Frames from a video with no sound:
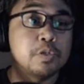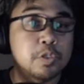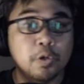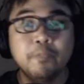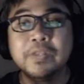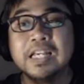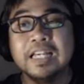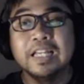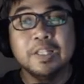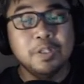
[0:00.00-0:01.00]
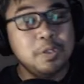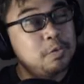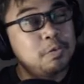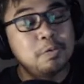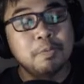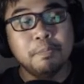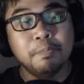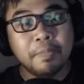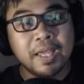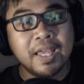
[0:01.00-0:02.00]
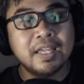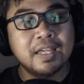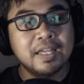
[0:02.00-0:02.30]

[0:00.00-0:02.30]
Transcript: So you make